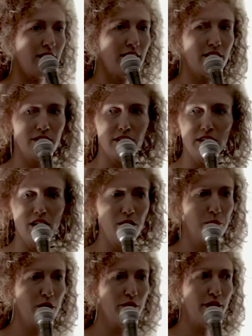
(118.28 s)
There's a
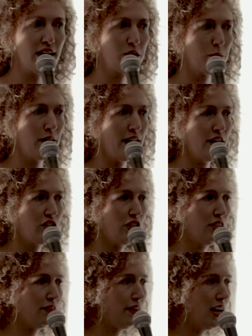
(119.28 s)
number of
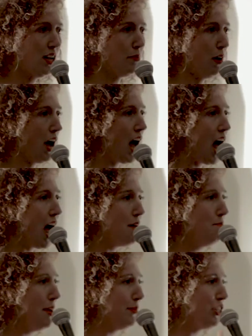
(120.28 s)
explanations available.
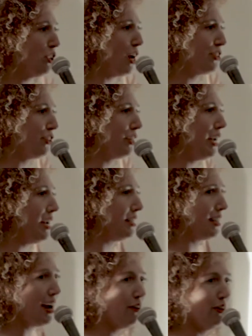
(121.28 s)
Maybe she lost her
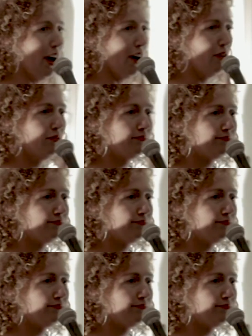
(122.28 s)
keys, I don't know.